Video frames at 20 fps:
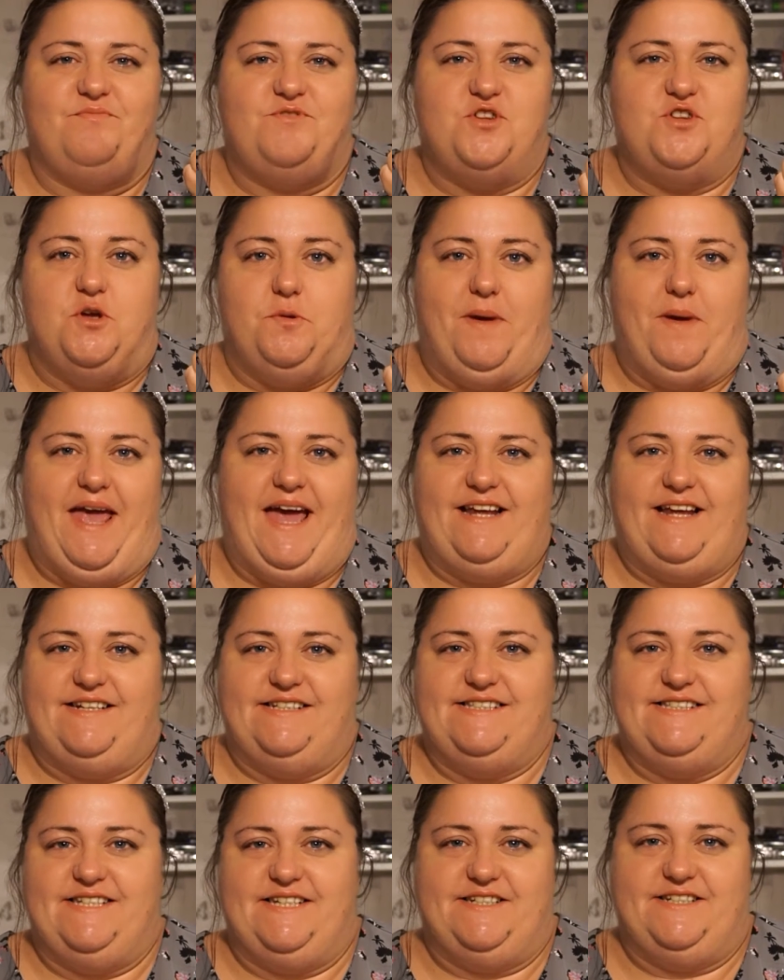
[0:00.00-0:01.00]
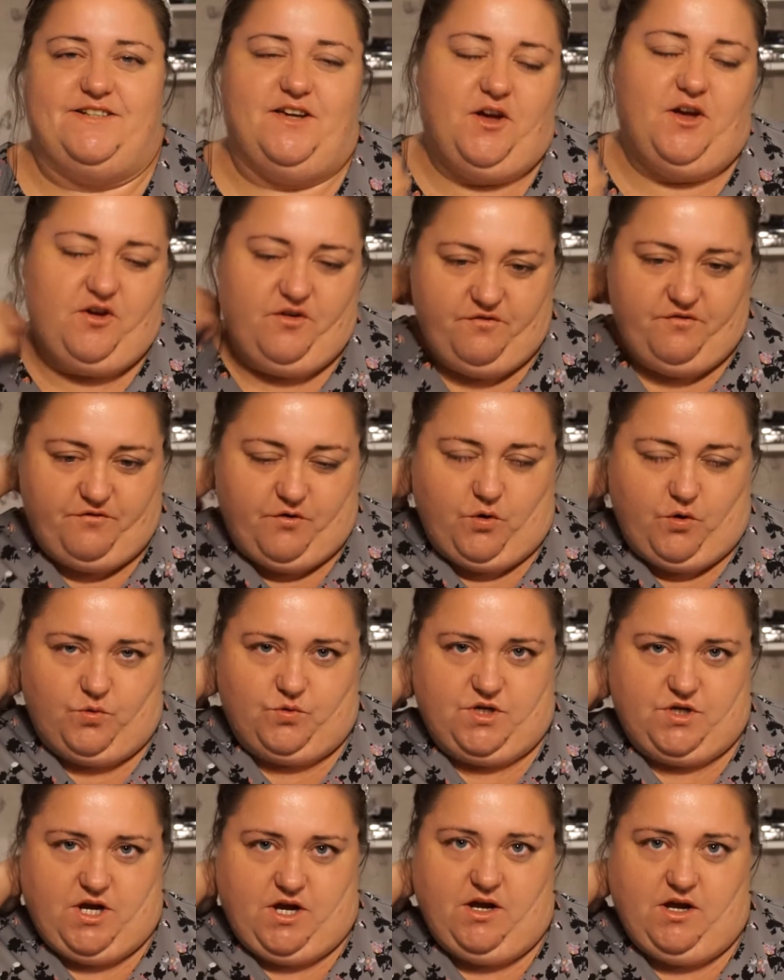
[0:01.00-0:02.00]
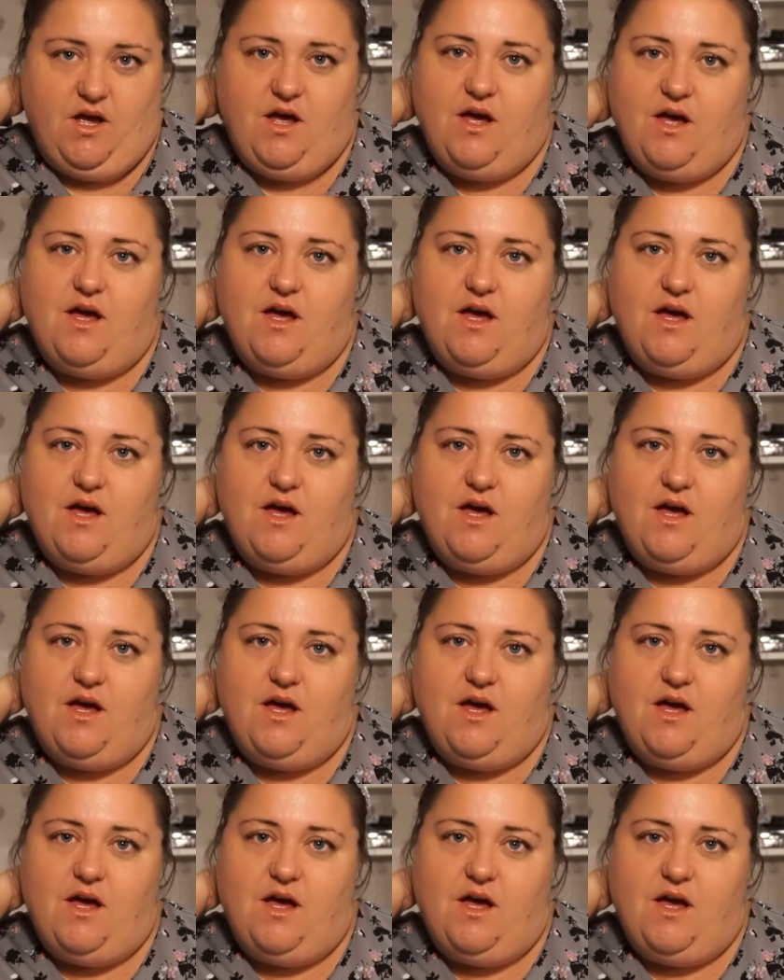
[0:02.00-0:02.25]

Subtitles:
to be edited folder,